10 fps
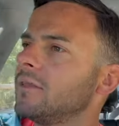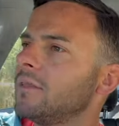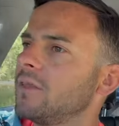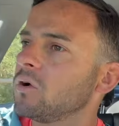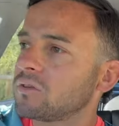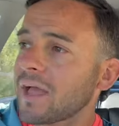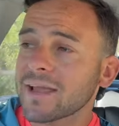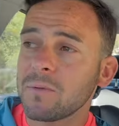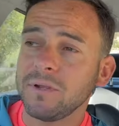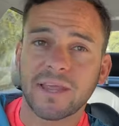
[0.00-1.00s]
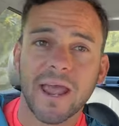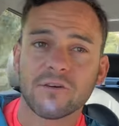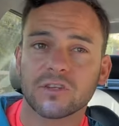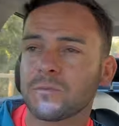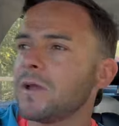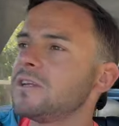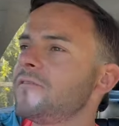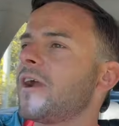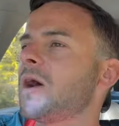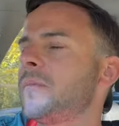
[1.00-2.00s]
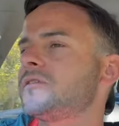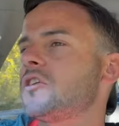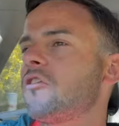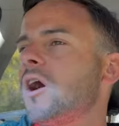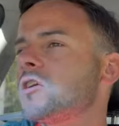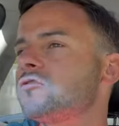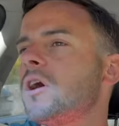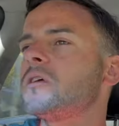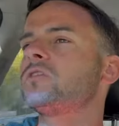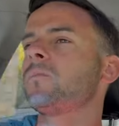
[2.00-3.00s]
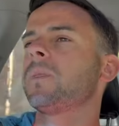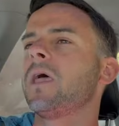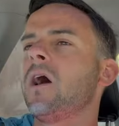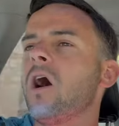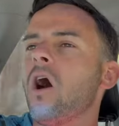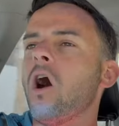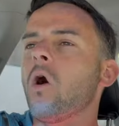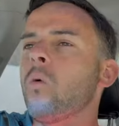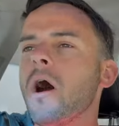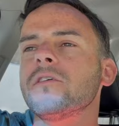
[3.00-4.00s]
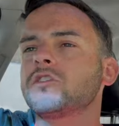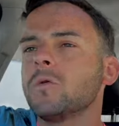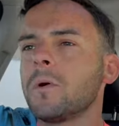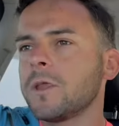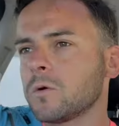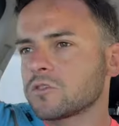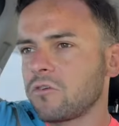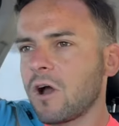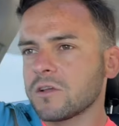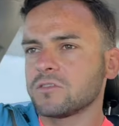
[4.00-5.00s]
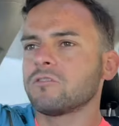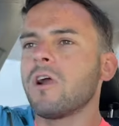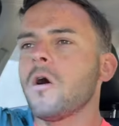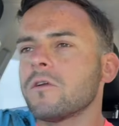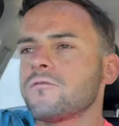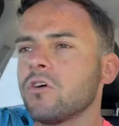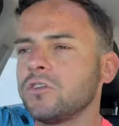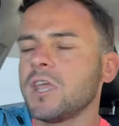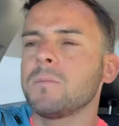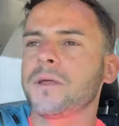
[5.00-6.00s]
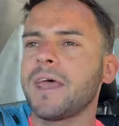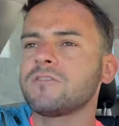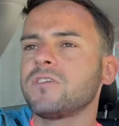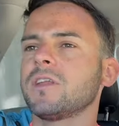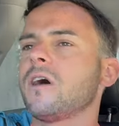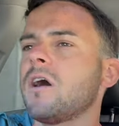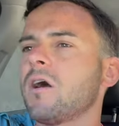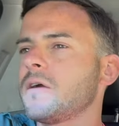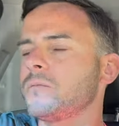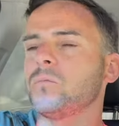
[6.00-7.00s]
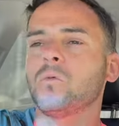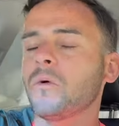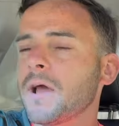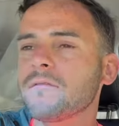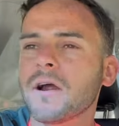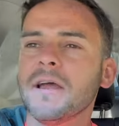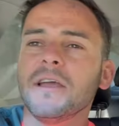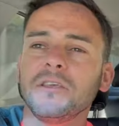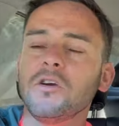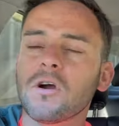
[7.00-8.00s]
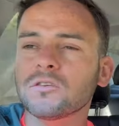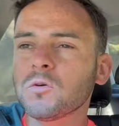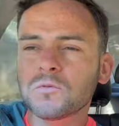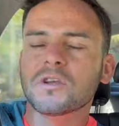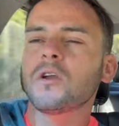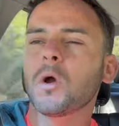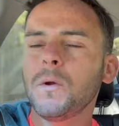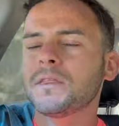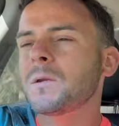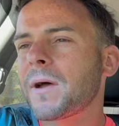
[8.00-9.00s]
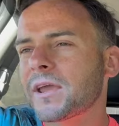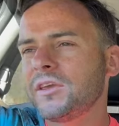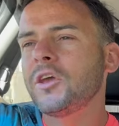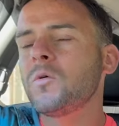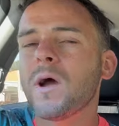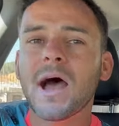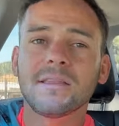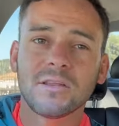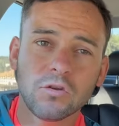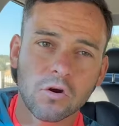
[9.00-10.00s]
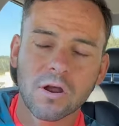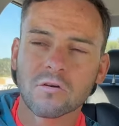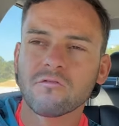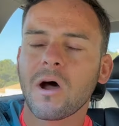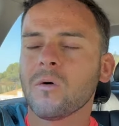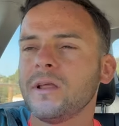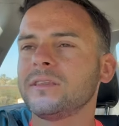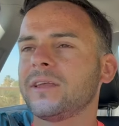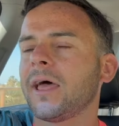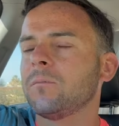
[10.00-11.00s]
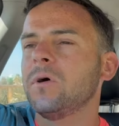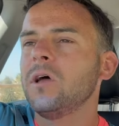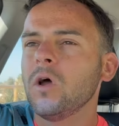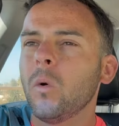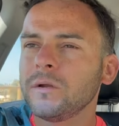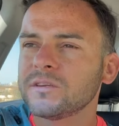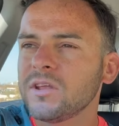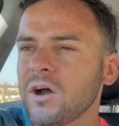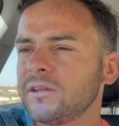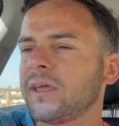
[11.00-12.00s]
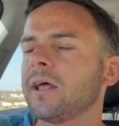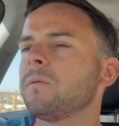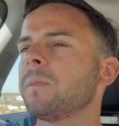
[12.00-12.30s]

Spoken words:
Now that can be dangerous, especially if you're at a busy crossroads. Or what if somebody was crossing the road in front of you, a pedestrian or whatever? Someone's going to go into the back of you and then you're going to roll into them, which is not ideal.